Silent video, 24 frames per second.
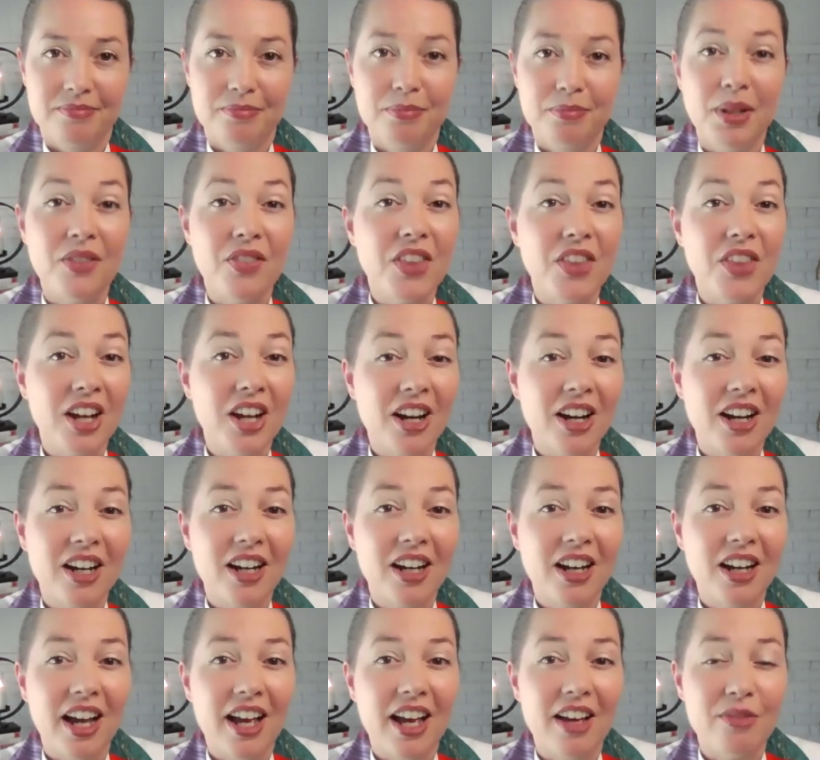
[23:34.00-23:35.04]
But there
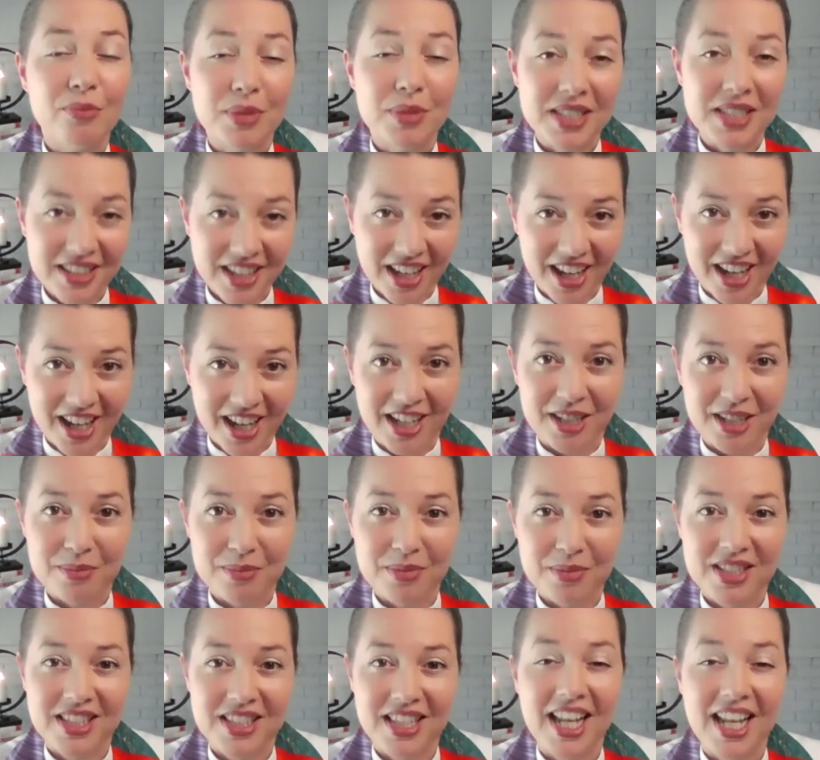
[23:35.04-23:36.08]
have been
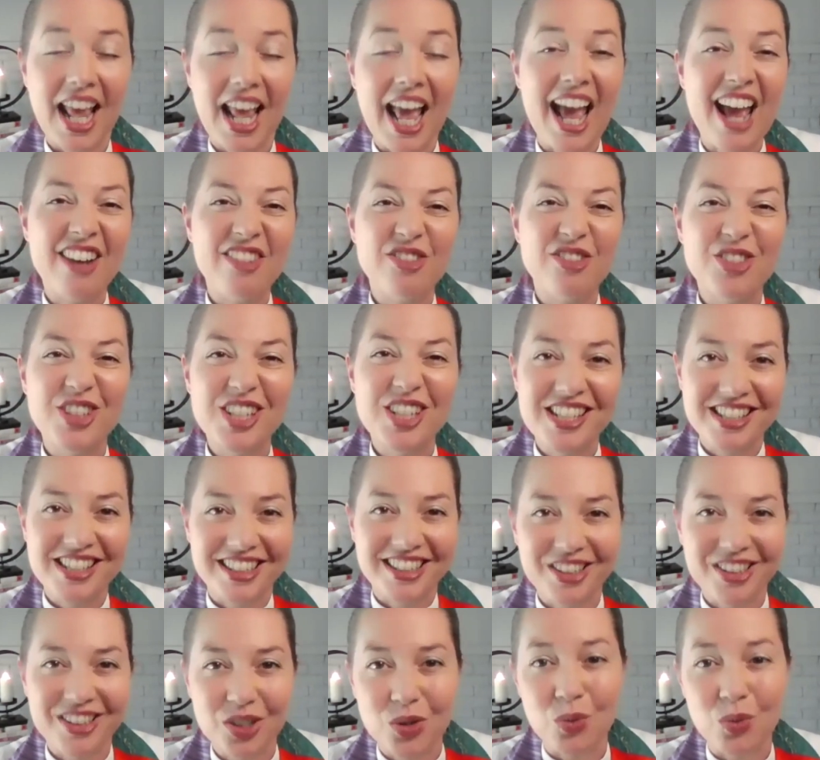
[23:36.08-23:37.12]
times that every
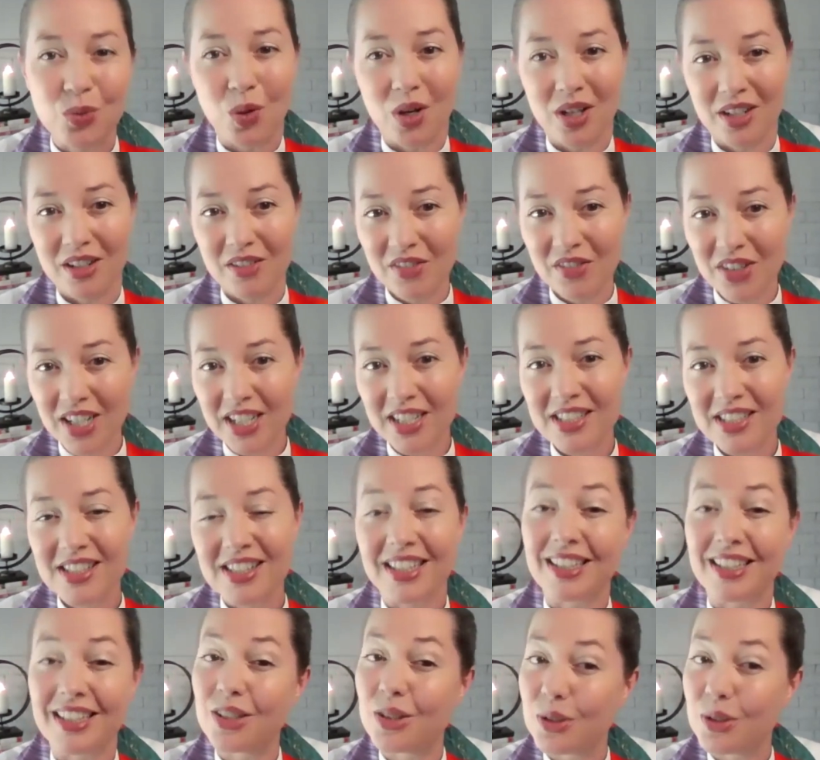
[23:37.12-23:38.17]
single one of us,
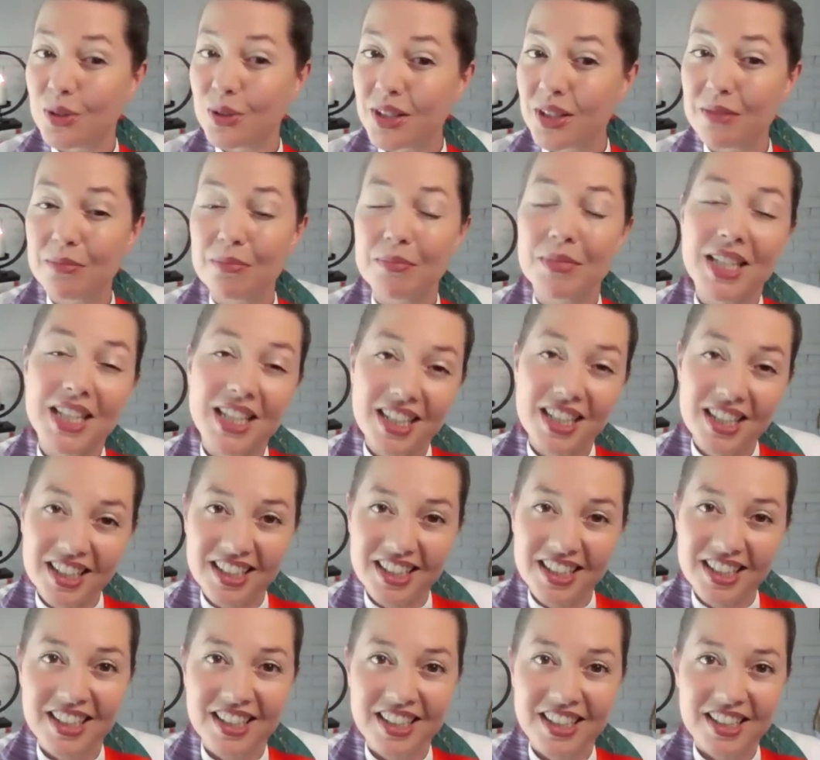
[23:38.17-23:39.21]
including me,
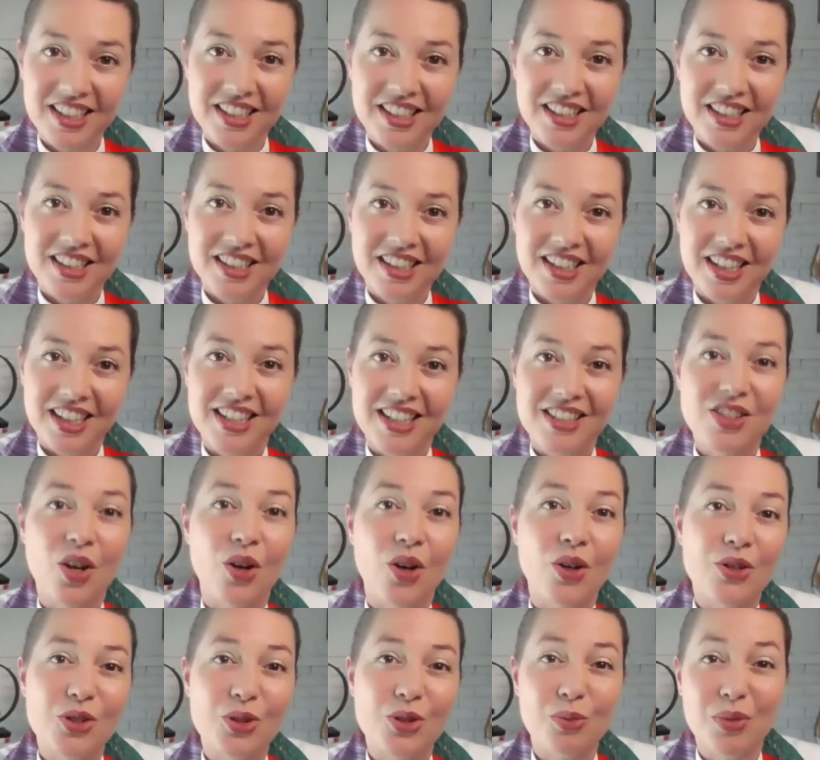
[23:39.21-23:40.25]
has
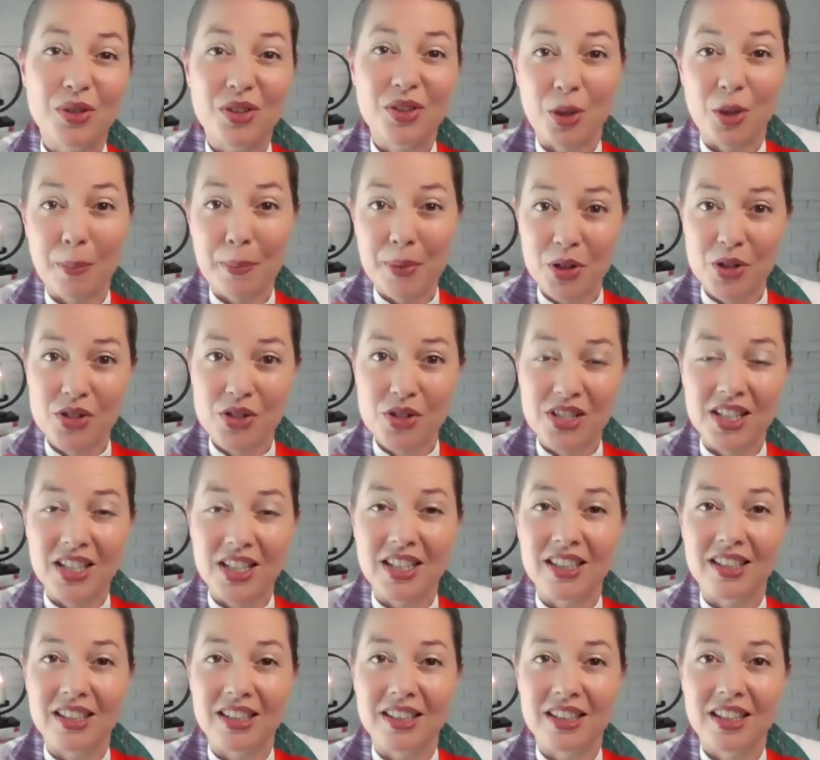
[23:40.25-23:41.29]
also been the
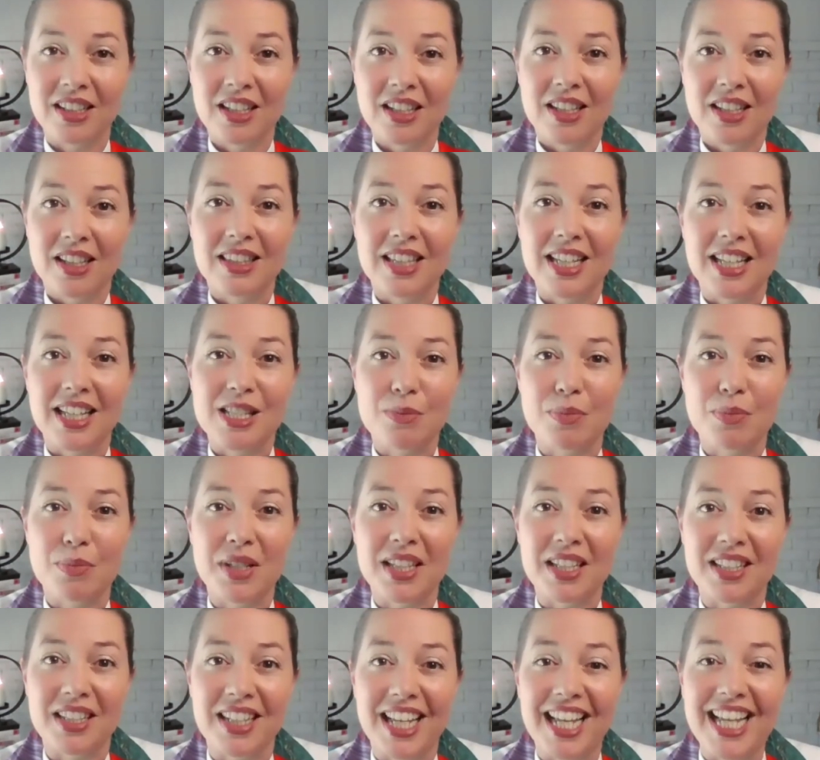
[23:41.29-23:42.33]
person that's
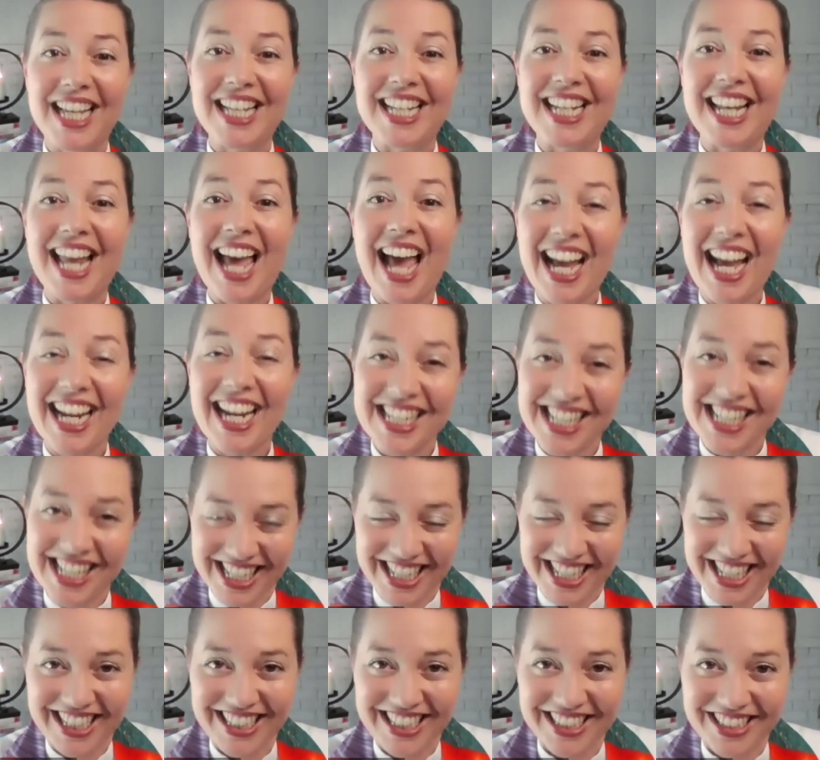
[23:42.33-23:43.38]
been
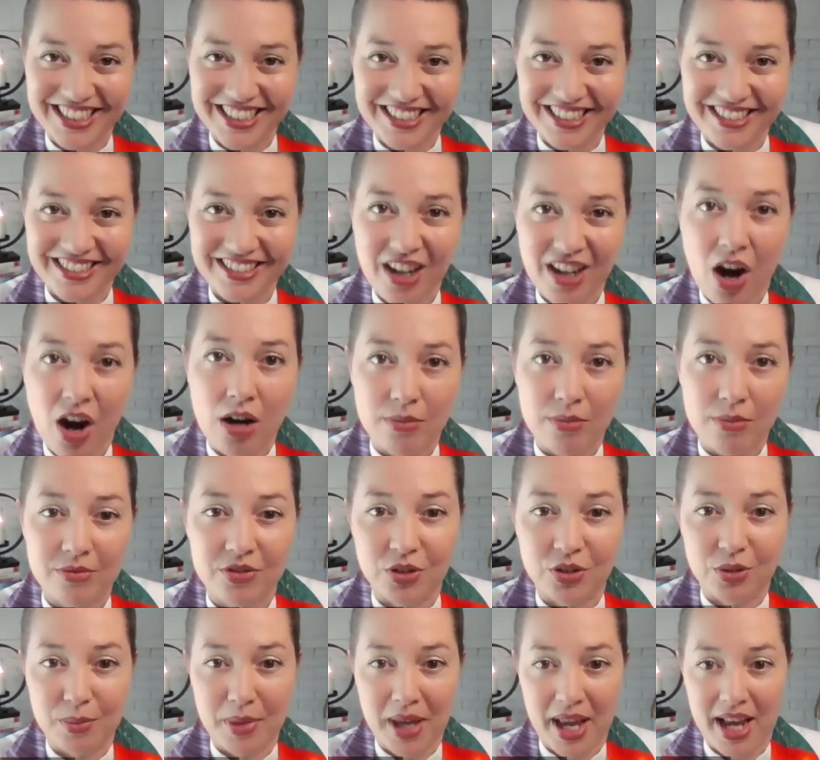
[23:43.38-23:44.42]
enacting
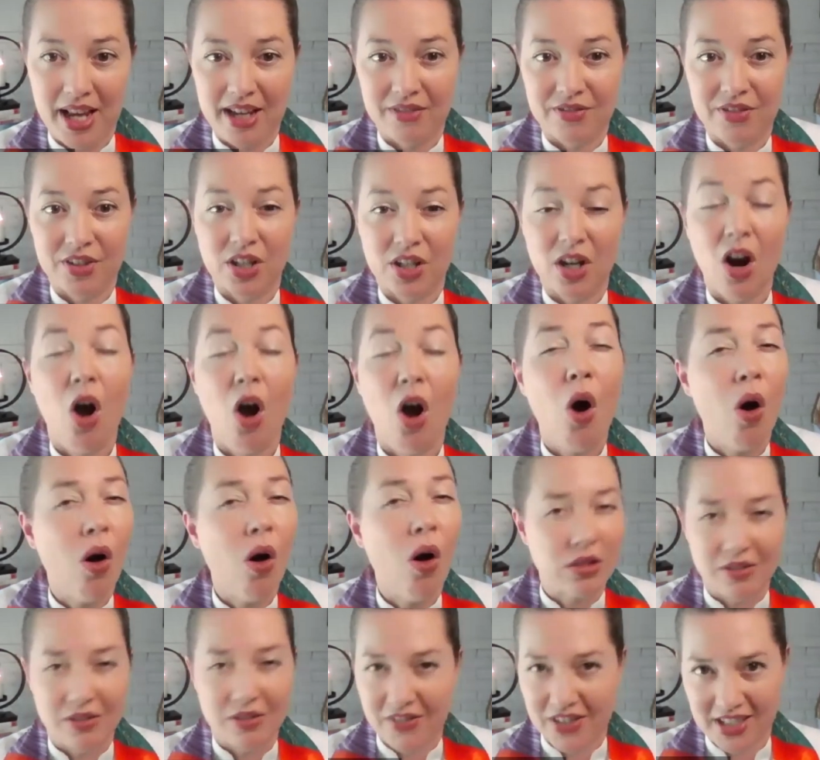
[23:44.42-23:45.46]
harmful behavior.
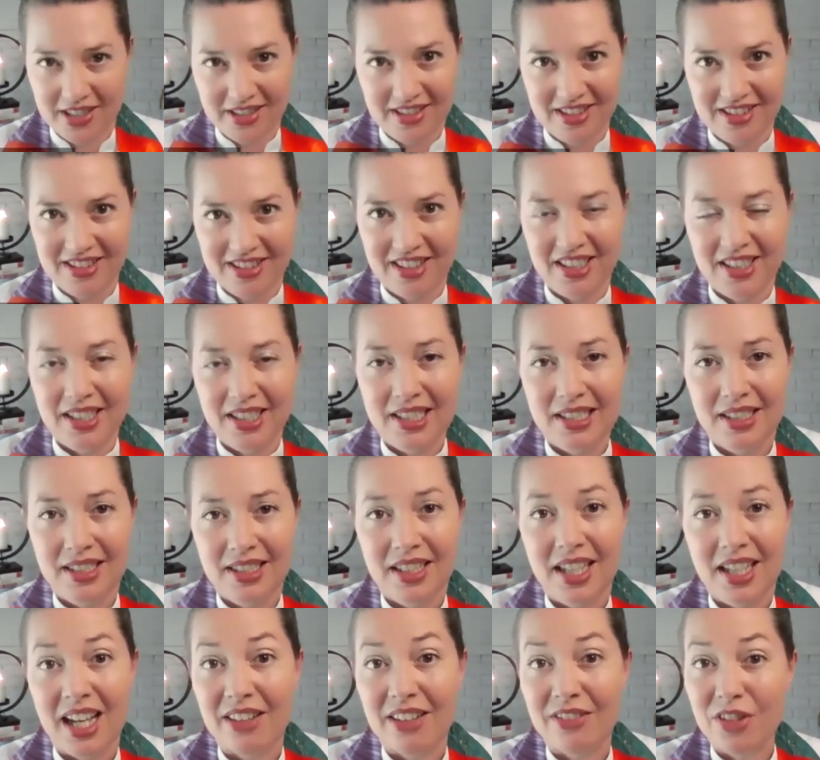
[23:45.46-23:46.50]
All of us
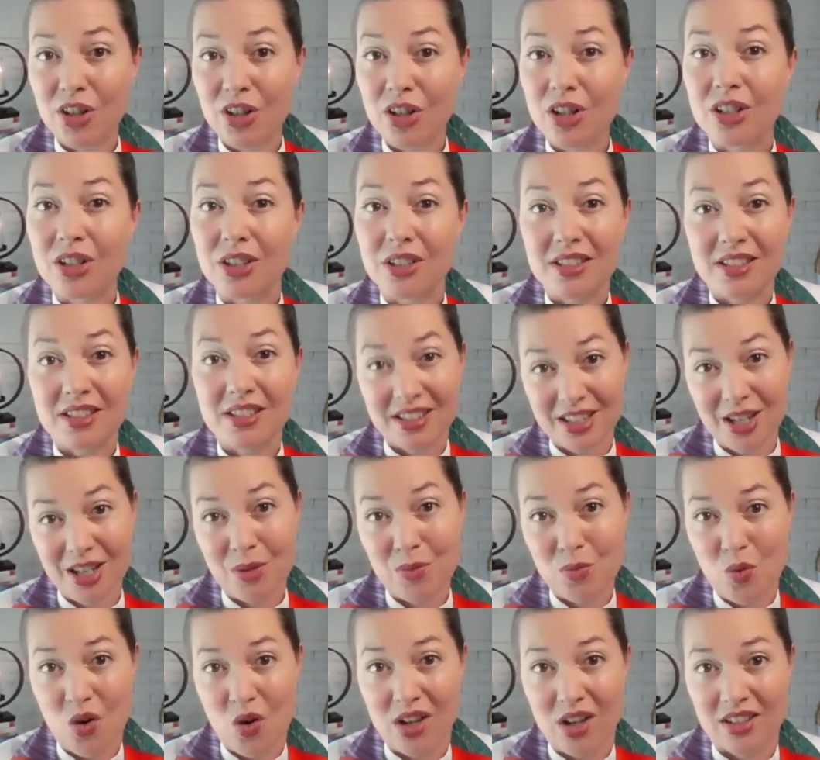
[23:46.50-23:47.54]
have hurt
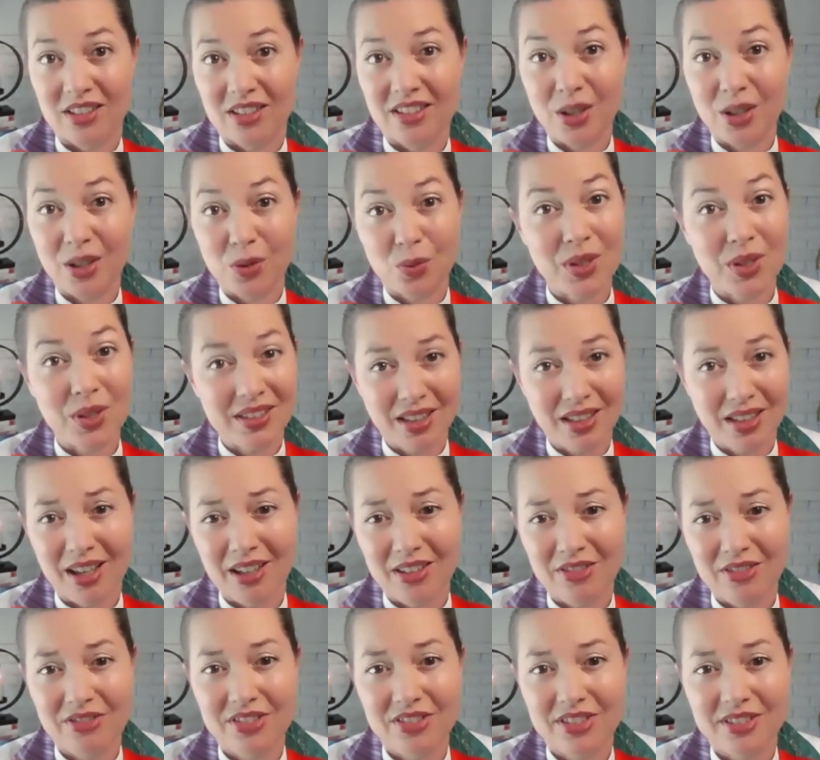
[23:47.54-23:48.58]
someone that we
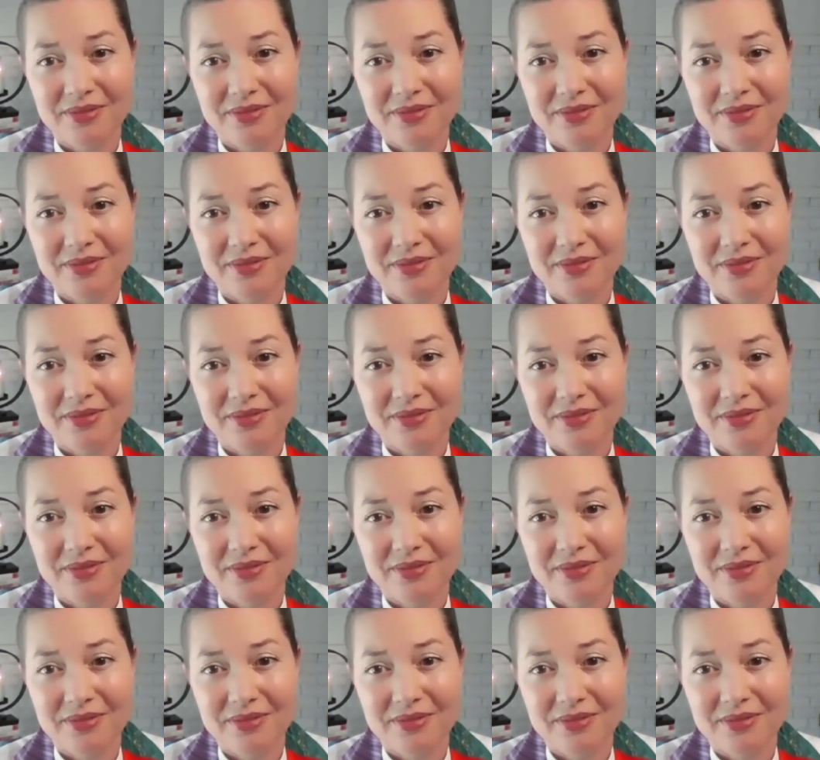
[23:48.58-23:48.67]
love.